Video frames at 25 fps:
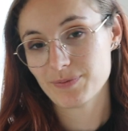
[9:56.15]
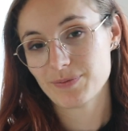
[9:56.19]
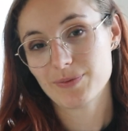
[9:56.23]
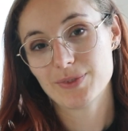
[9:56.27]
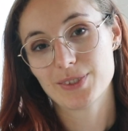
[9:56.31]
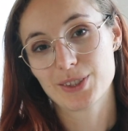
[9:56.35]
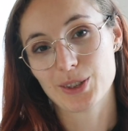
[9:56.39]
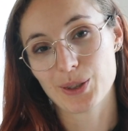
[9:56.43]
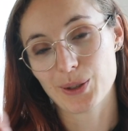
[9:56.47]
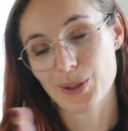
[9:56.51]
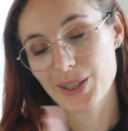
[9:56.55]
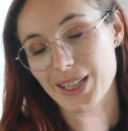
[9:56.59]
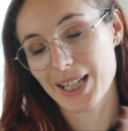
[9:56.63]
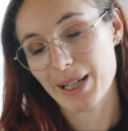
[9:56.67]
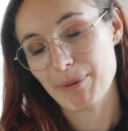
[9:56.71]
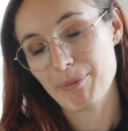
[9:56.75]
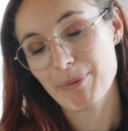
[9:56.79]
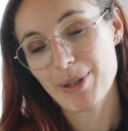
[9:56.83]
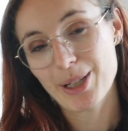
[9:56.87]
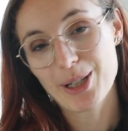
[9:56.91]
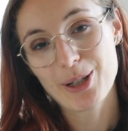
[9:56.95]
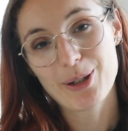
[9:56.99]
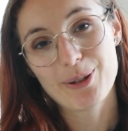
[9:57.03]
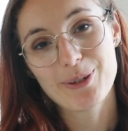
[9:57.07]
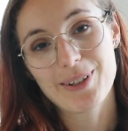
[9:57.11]
So let me
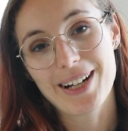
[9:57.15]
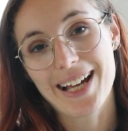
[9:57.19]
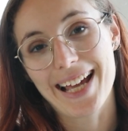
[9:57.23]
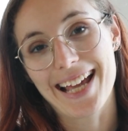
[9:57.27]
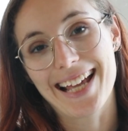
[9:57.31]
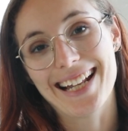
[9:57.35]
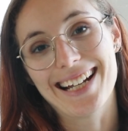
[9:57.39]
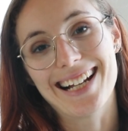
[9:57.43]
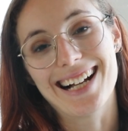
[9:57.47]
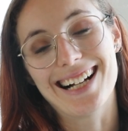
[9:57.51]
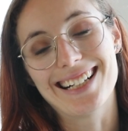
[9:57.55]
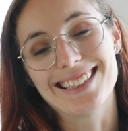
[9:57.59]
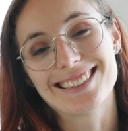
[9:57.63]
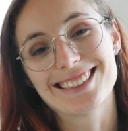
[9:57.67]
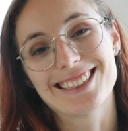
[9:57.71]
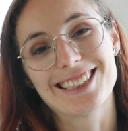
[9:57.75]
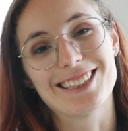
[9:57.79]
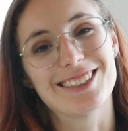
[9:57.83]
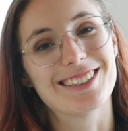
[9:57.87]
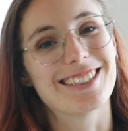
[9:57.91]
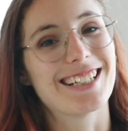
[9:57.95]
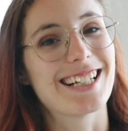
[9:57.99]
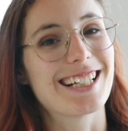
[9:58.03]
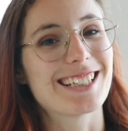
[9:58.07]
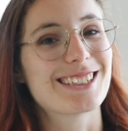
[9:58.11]
know and I'll see you
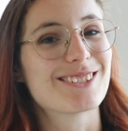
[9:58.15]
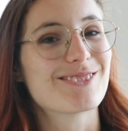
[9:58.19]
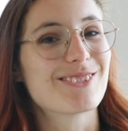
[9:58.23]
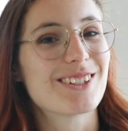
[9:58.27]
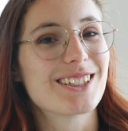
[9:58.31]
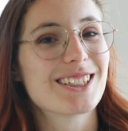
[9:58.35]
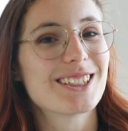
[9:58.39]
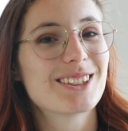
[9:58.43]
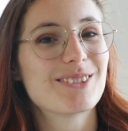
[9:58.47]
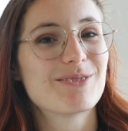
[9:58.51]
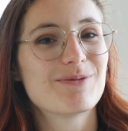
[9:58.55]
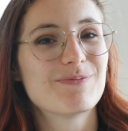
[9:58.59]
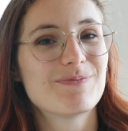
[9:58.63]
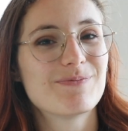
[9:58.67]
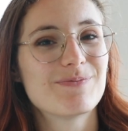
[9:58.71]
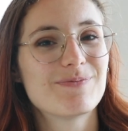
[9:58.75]
in the next one.